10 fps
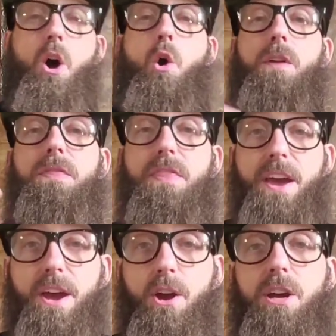on
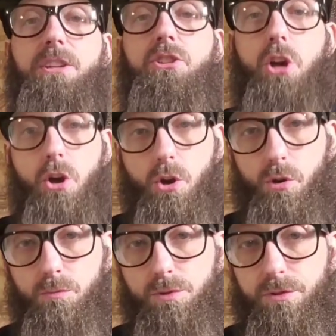their
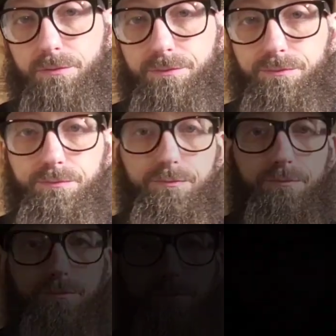terms.
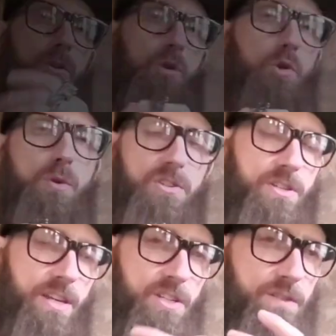Luke
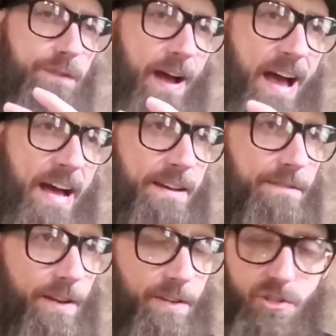
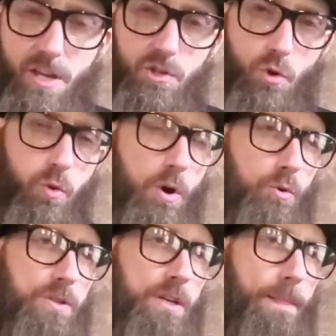6:5 says,
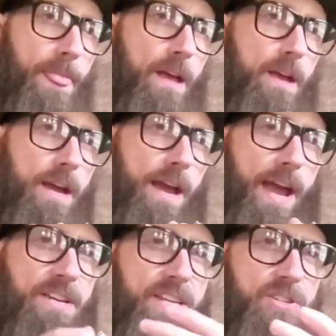quote,
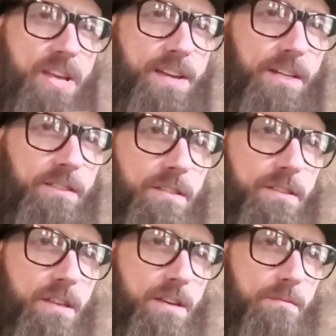"And he said unto
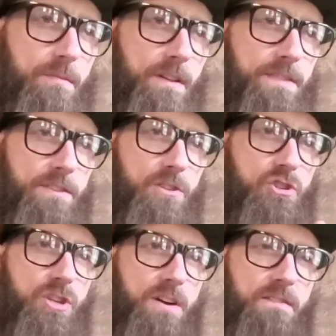them that the
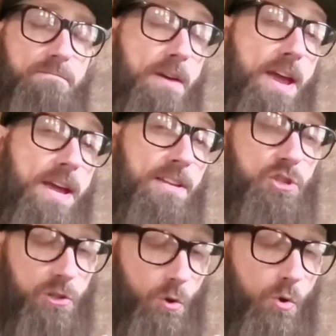Son of Man
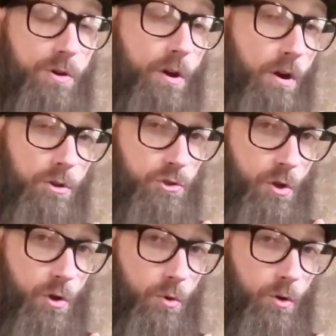is Lord
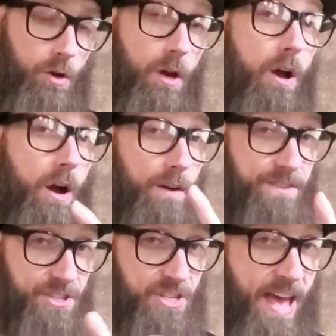also
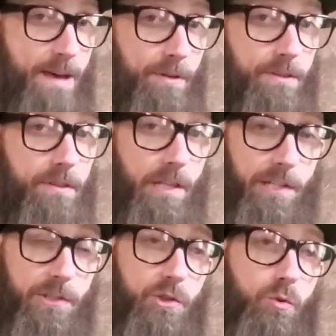of the Sabbath,"
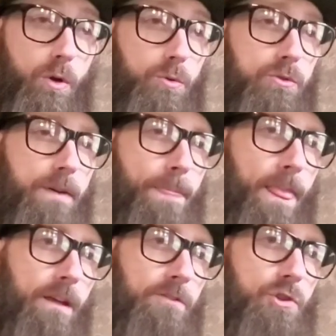end quote.
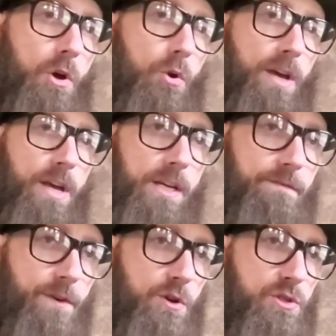So
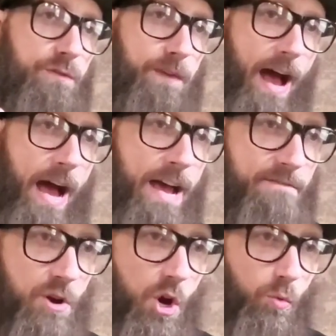in verse
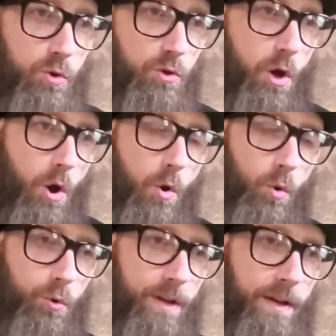5, we're
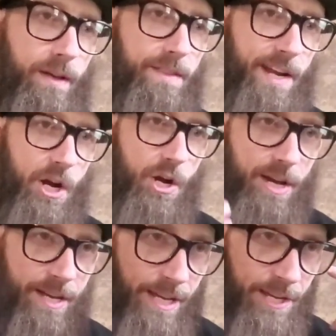told that
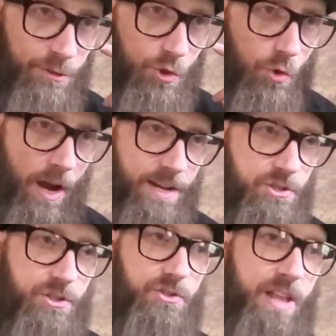our inner
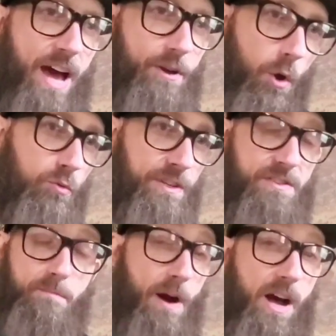Christ is not only
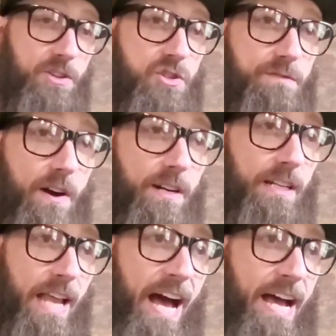the boss of our
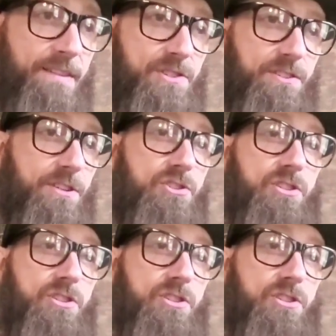lives and